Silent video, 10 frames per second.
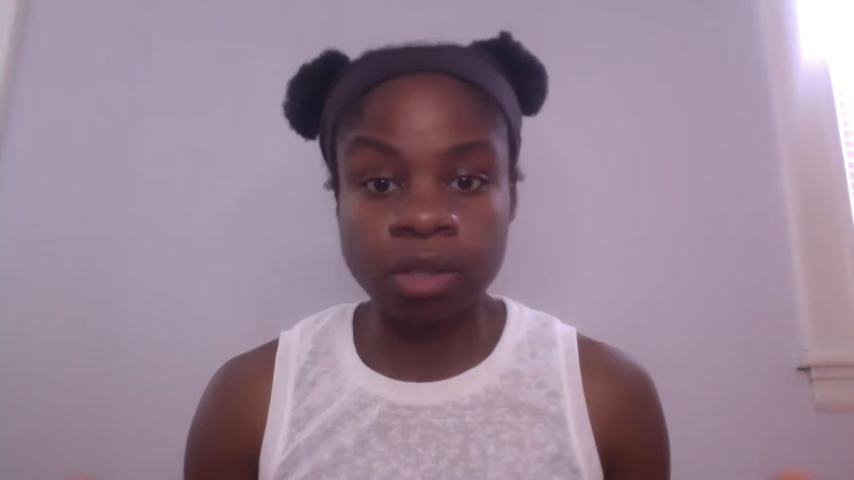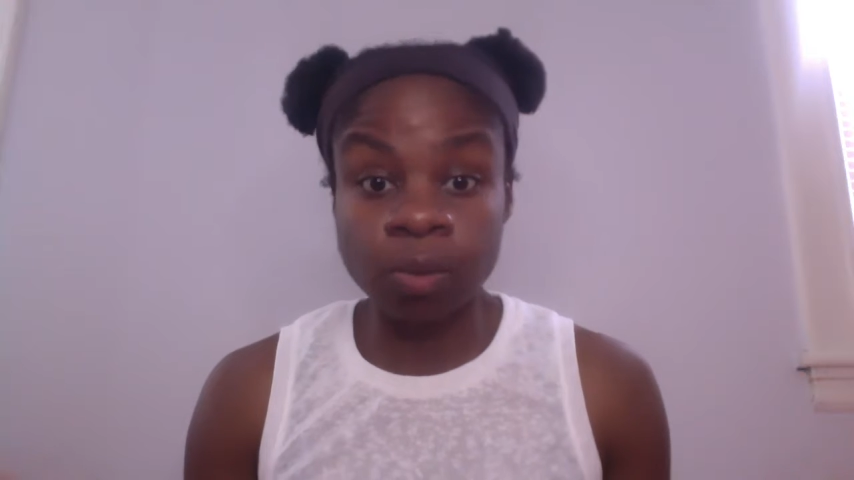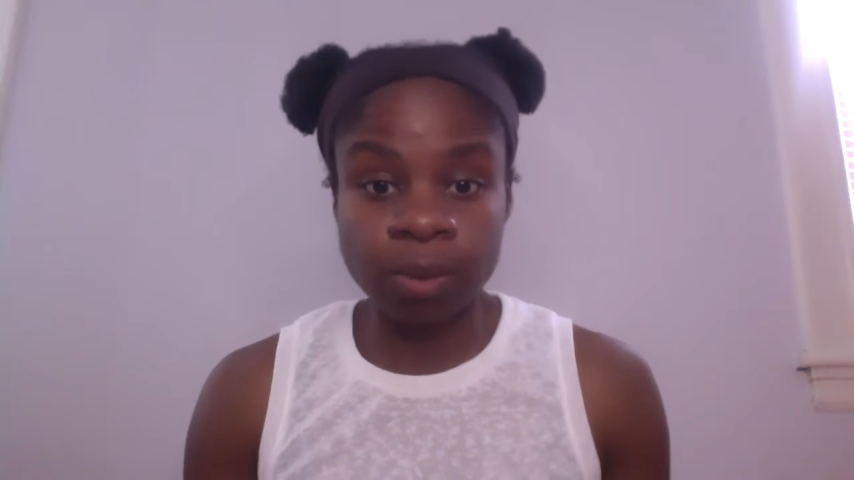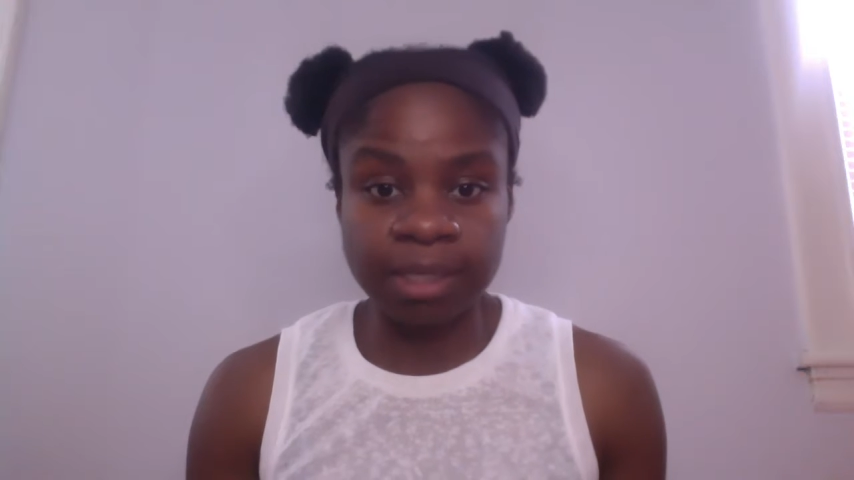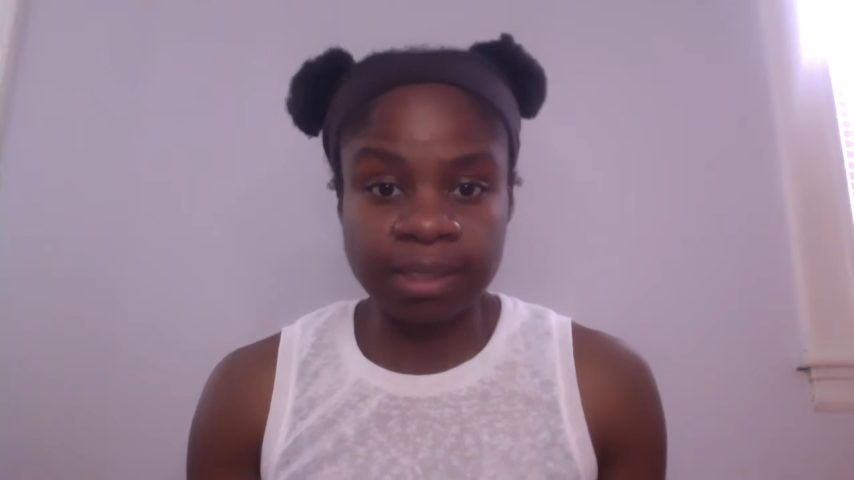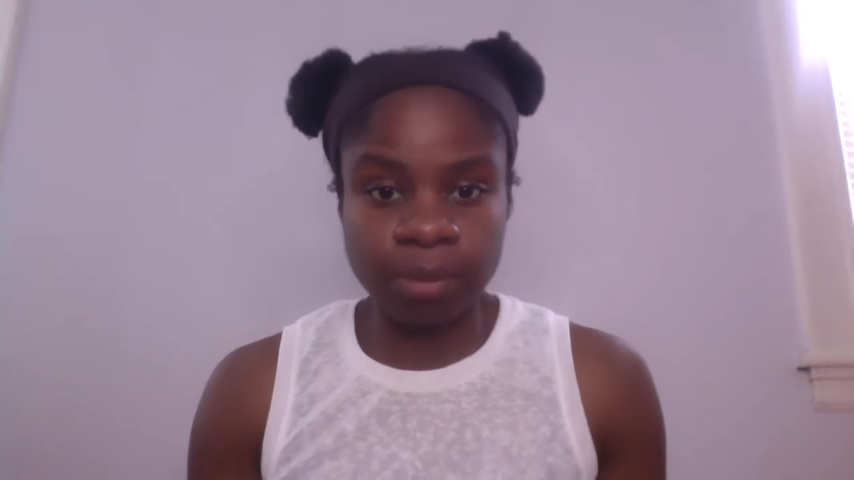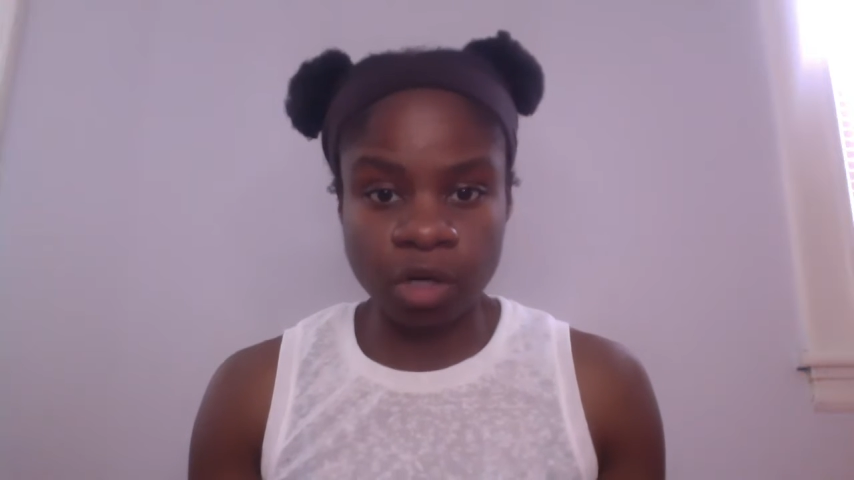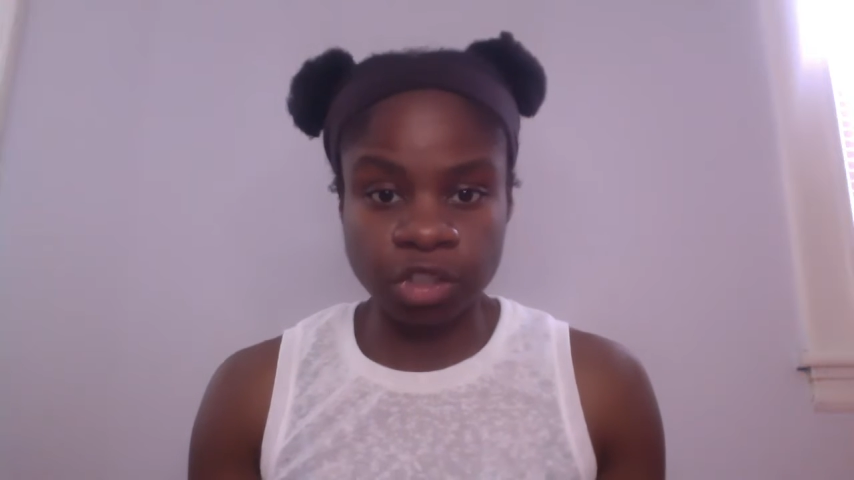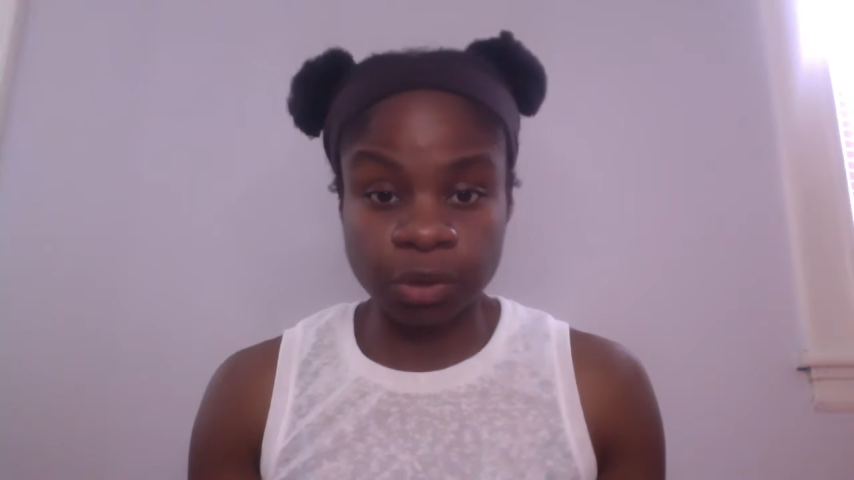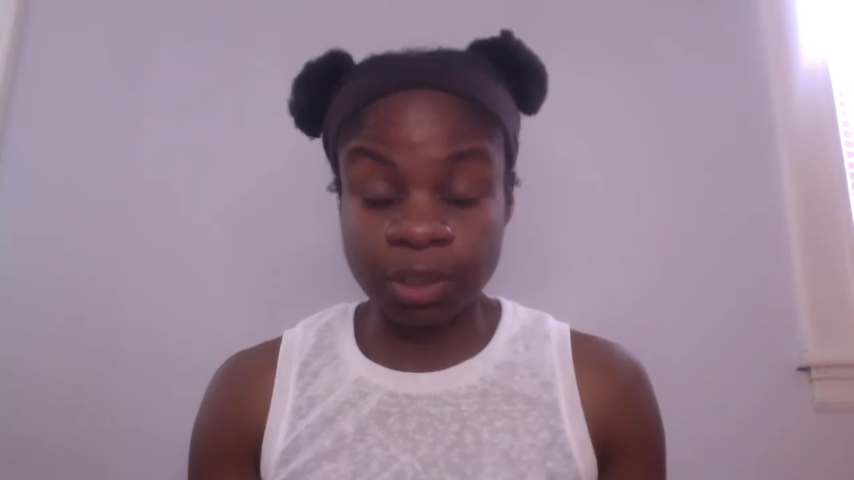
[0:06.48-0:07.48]
a weekly
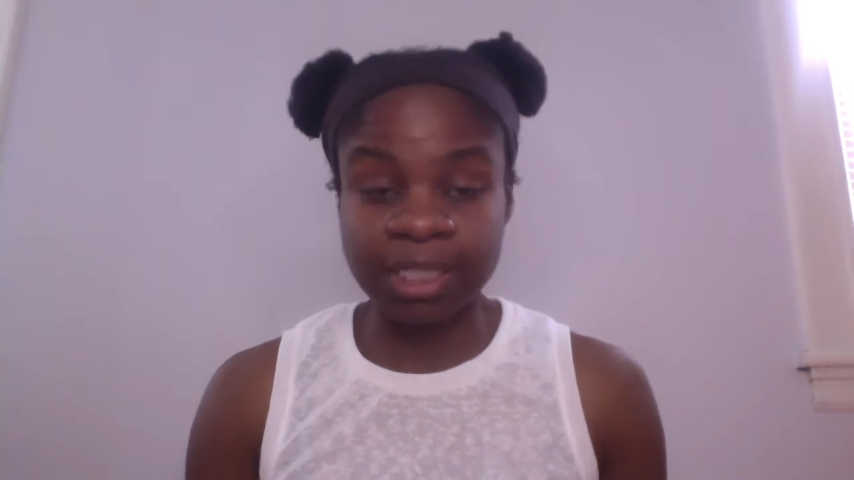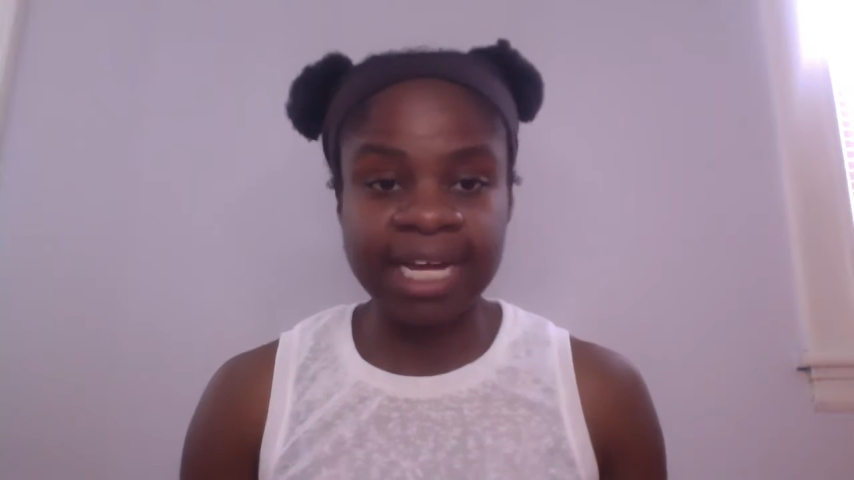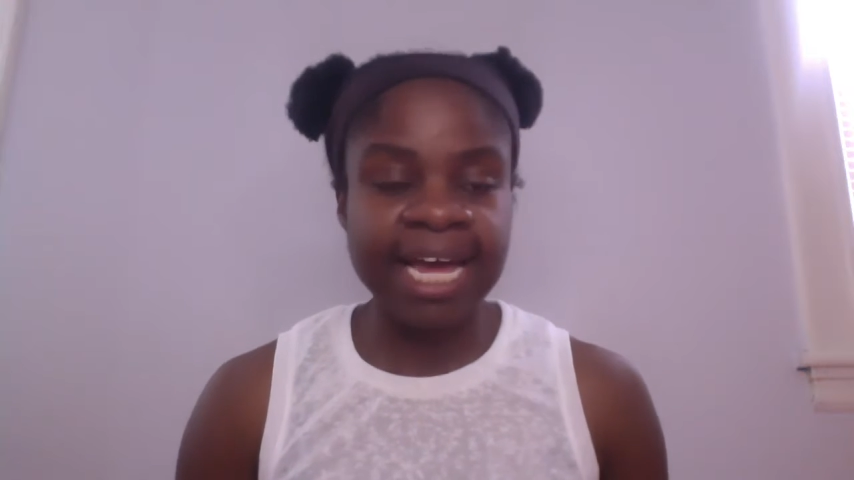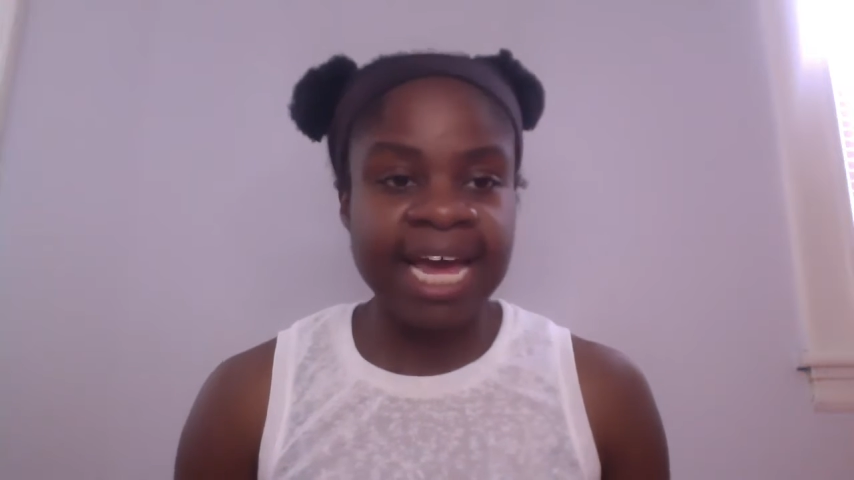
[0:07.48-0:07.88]
module.